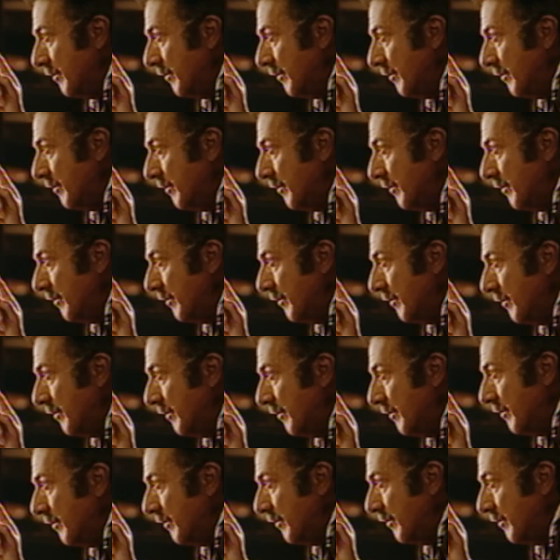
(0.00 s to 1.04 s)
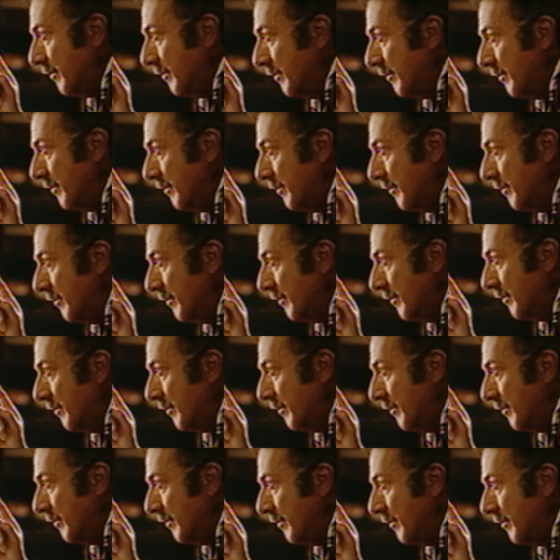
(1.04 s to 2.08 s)

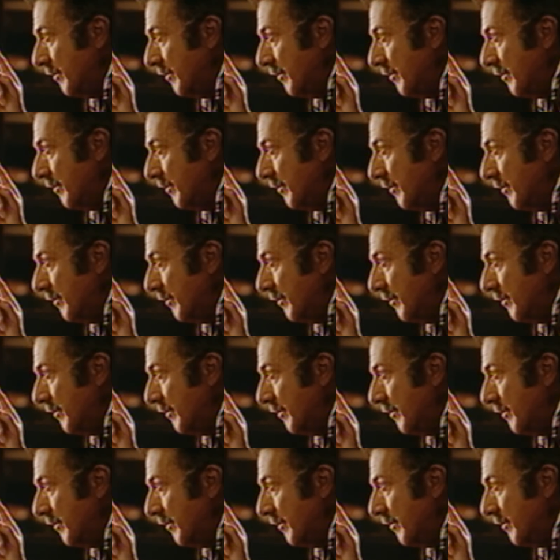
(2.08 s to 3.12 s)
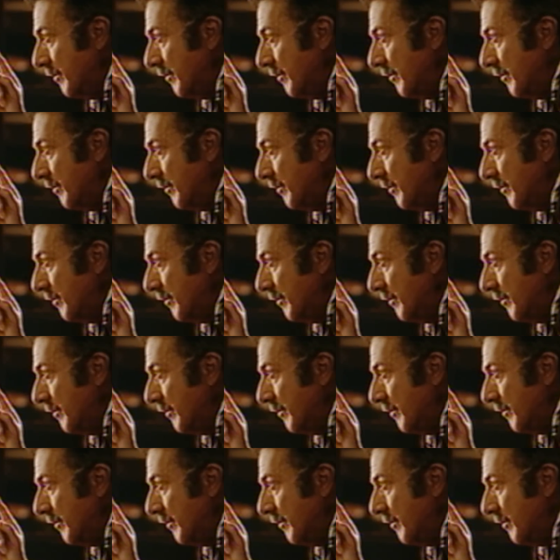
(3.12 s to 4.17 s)

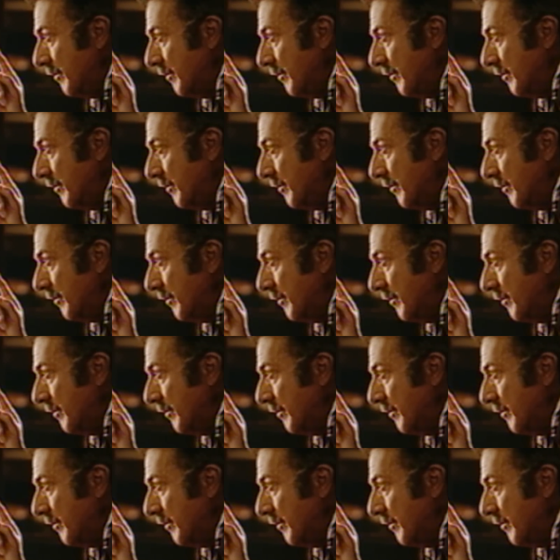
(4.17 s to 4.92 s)
(not speaking)